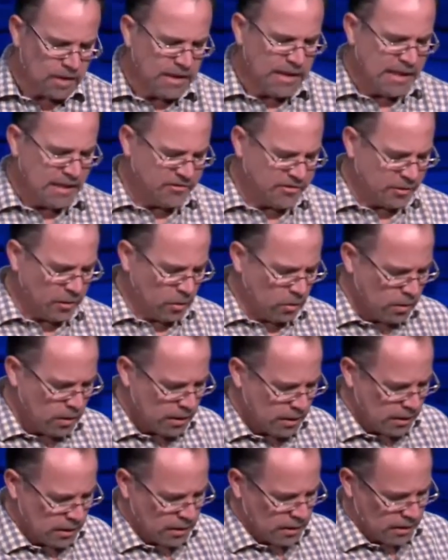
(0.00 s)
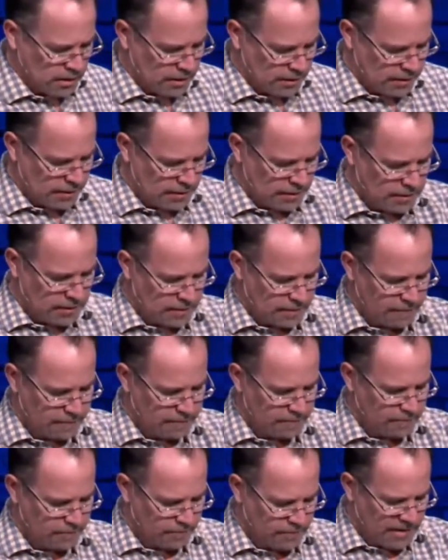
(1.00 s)
And so,
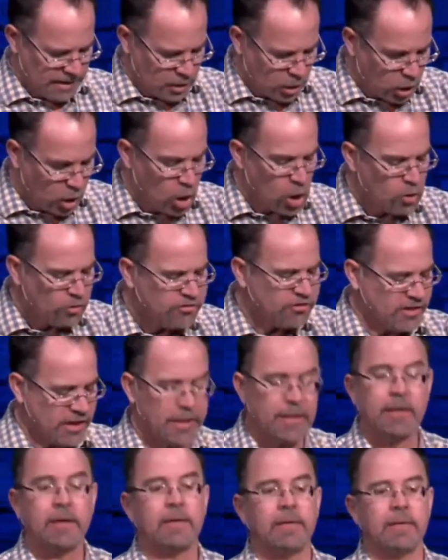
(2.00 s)
in closing,